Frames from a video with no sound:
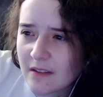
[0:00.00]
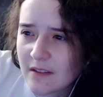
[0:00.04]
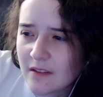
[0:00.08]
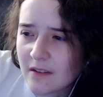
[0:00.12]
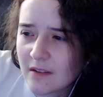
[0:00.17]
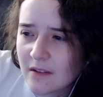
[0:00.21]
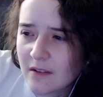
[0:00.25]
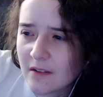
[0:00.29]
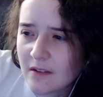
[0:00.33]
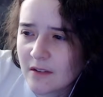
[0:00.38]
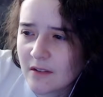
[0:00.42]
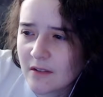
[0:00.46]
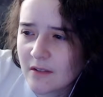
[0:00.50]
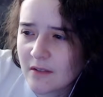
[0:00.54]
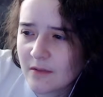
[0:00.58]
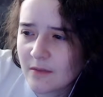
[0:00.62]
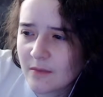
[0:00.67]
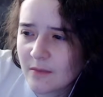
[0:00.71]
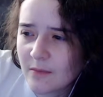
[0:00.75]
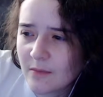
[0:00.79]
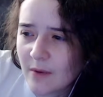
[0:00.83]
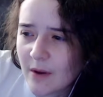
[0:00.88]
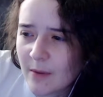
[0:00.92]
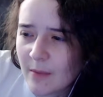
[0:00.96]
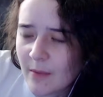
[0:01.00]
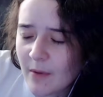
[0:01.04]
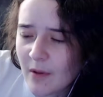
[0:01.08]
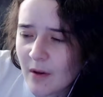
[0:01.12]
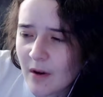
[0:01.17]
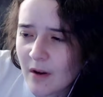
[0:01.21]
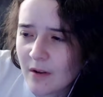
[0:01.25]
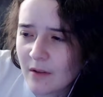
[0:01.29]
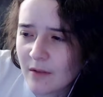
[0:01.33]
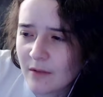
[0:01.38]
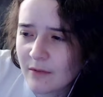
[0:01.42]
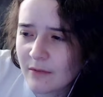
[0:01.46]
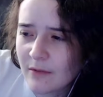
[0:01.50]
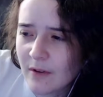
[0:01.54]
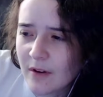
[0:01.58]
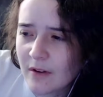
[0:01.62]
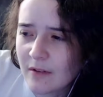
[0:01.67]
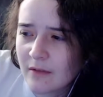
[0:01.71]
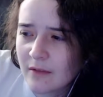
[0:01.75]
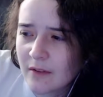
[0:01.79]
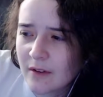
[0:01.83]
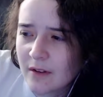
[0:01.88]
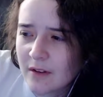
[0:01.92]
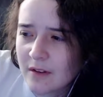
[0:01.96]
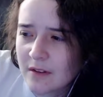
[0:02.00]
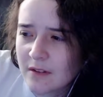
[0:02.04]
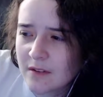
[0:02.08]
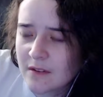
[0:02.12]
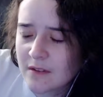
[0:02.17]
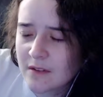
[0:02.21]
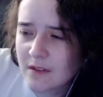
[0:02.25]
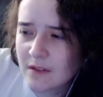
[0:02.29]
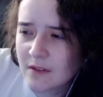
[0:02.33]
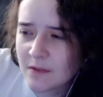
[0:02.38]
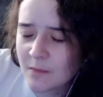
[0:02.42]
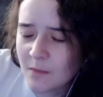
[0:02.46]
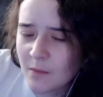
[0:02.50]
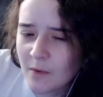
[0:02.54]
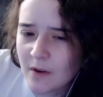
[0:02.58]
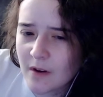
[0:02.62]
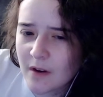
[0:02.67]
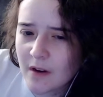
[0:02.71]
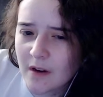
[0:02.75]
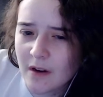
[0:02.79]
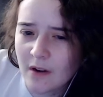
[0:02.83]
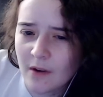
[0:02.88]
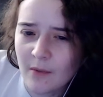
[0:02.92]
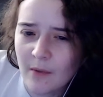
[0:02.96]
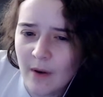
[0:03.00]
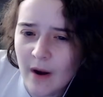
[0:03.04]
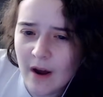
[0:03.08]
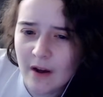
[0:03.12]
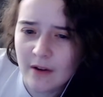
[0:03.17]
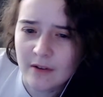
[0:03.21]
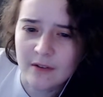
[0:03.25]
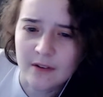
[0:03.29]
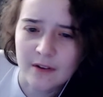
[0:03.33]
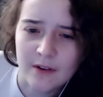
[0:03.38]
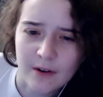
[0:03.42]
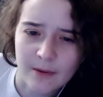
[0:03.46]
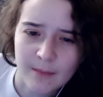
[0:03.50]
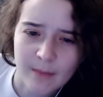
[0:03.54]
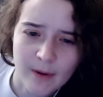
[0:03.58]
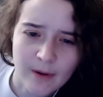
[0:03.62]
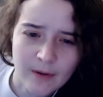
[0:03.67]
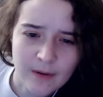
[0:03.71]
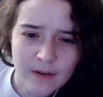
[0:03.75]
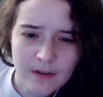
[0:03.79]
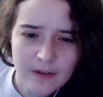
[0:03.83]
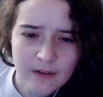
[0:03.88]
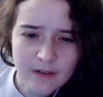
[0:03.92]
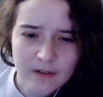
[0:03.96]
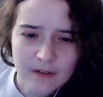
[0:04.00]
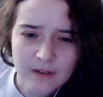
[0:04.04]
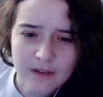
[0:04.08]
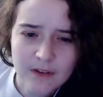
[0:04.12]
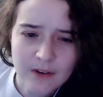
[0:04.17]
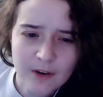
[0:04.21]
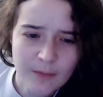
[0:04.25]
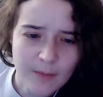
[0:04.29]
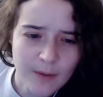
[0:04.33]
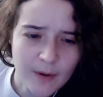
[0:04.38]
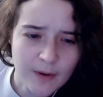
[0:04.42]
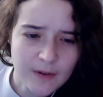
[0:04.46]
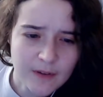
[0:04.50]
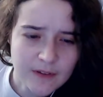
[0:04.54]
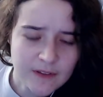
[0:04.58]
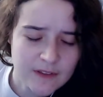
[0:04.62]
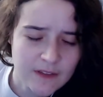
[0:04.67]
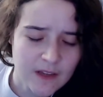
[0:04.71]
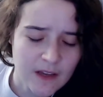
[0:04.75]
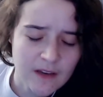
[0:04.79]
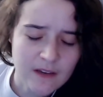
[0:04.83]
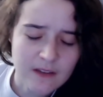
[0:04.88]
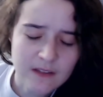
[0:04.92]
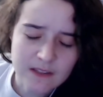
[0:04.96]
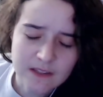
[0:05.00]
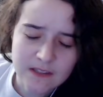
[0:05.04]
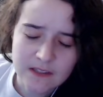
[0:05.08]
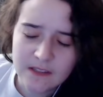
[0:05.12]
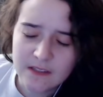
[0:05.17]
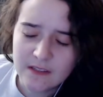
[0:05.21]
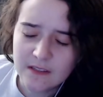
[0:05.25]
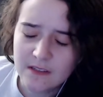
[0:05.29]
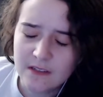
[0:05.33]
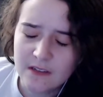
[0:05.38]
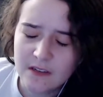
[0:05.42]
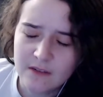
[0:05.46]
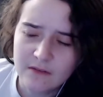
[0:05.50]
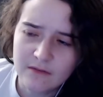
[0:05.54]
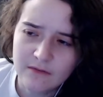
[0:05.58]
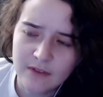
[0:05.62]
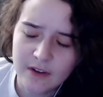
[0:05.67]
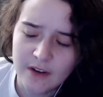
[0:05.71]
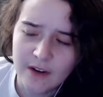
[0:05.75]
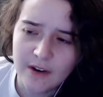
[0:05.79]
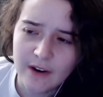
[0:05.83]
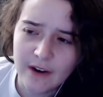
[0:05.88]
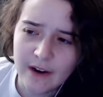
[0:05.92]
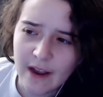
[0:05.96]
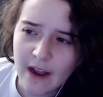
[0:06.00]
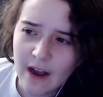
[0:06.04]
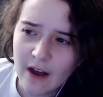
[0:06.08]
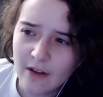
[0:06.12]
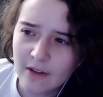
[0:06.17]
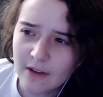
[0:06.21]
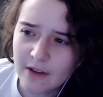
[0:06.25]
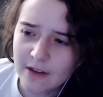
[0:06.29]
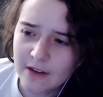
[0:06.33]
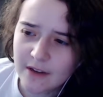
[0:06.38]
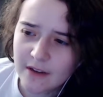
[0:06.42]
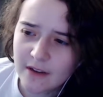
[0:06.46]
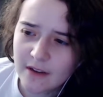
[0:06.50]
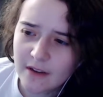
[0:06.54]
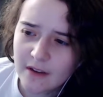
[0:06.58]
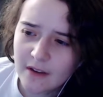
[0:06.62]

a lot of the fun of it is working around your opponent and your opponent's tendencies and figuring out like